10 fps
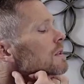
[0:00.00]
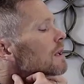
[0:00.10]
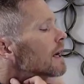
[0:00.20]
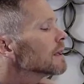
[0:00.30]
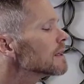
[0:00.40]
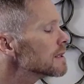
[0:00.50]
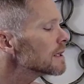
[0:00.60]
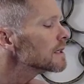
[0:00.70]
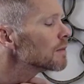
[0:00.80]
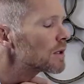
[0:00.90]
tightness in
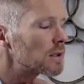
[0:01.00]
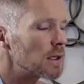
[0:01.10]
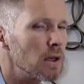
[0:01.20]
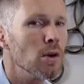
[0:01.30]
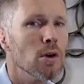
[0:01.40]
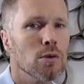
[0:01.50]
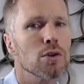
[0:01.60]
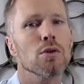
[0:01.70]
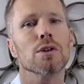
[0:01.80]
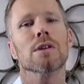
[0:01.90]
these muscles here, which
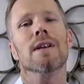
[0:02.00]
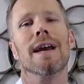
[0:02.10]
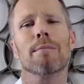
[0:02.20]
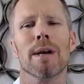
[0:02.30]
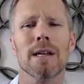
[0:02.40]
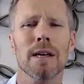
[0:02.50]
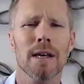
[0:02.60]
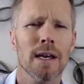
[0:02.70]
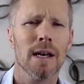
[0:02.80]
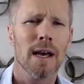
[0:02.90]
causes neck pain
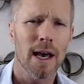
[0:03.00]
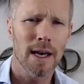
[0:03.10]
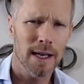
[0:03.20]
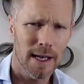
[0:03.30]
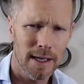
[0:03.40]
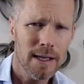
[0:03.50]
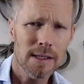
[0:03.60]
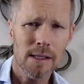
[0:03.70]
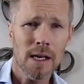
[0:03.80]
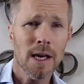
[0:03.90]
and
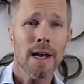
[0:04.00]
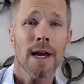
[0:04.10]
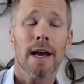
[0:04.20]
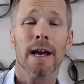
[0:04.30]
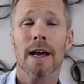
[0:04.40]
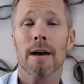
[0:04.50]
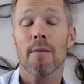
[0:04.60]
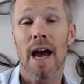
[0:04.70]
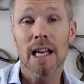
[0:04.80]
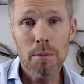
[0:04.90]
headaches.
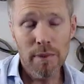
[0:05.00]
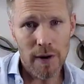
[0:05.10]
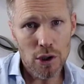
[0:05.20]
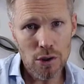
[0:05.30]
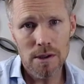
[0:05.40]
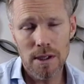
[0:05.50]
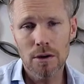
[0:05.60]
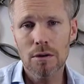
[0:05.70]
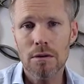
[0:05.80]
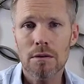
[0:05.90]
Any professional
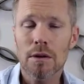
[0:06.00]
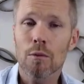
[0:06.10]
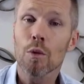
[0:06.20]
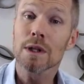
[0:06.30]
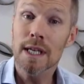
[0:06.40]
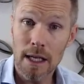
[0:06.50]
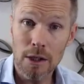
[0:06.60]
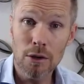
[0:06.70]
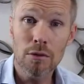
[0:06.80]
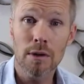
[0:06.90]
singer will tell
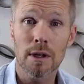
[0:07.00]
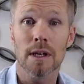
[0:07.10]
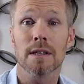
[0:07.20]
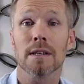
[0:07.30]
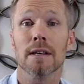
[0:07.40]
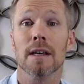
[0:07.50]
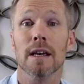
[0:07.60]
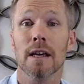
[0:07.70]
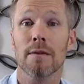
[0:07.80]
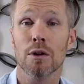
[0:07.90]
you that
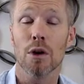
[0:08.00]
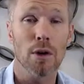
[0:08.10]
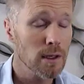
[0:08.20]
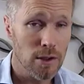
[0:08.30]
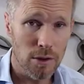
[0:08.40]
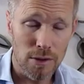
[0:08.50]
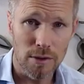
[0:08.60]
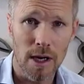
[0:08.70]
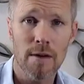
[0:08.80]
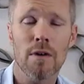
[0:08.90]
if you don't know how to use your
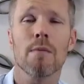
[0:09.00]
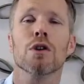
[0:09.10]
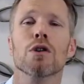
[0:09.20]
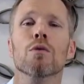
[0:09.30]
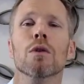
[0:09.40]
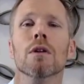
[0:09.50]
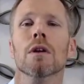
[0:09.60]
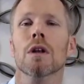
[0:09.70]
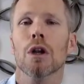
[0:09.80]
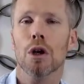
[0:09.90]
diaphragm, you will
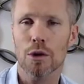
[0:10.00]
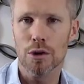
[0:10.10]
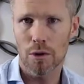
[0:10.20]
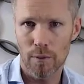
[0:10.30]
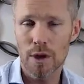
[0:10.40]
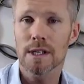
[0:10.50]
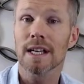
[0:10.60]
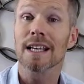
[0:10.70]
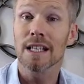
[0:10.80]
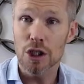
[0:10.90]
lose your voice and
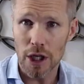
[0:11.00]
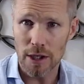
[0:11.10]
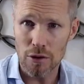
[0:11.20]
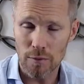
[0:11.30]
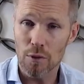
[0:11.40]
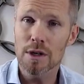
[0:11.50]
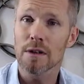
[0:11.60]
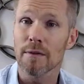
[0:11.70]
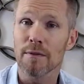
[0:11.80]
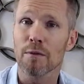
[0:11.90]
it can change your voice.
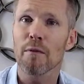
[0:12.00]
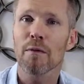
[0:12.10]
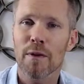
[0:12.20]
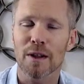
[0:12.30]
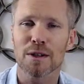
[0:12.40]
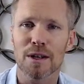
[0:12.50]
And if you've ever felt